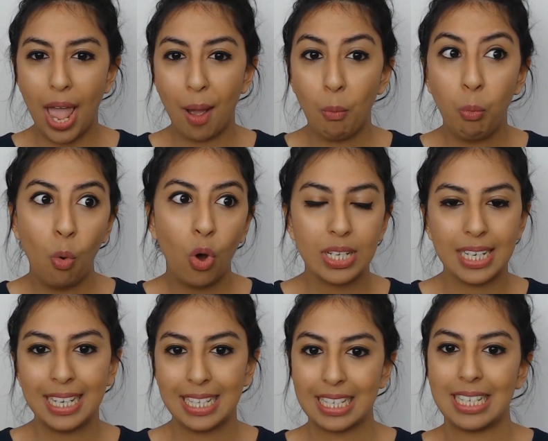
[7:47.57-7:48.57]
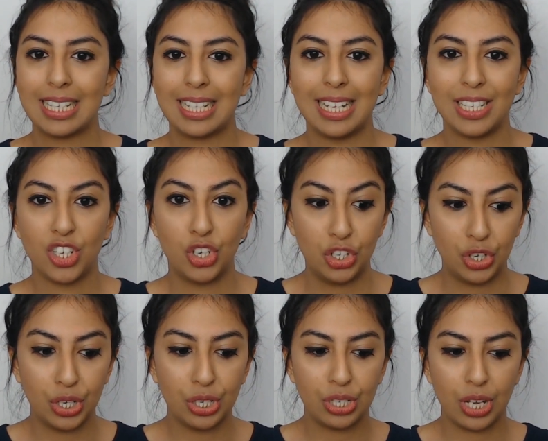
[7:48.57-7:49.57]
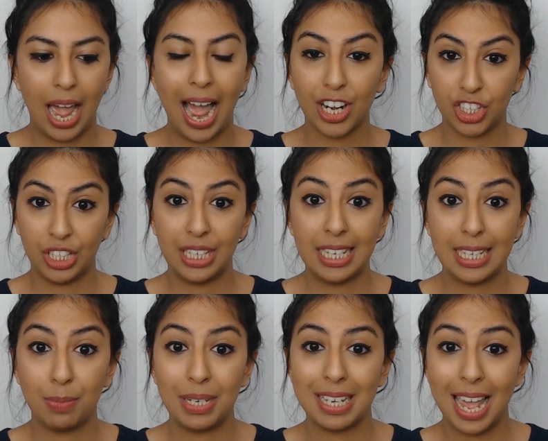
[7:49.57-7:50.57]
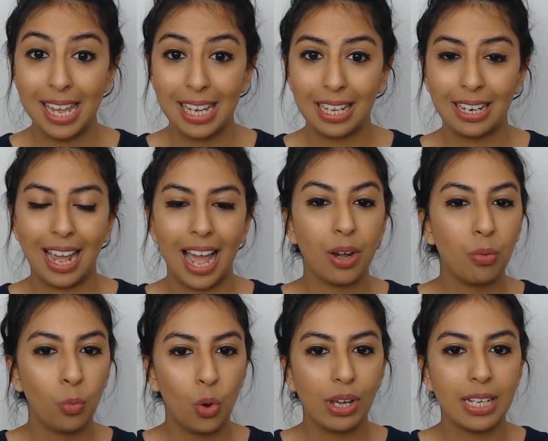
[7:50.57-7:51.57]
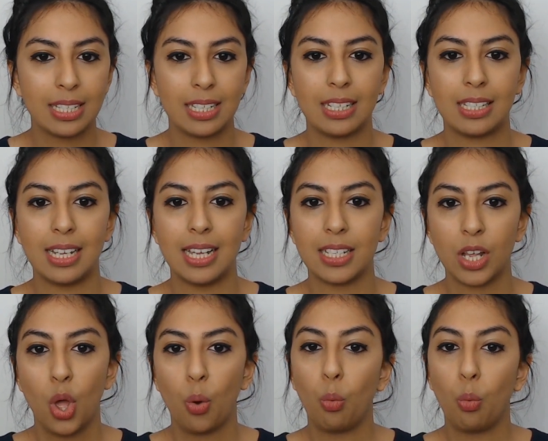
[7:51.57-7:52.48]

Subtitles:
at what instances does action need to be taken and in what instances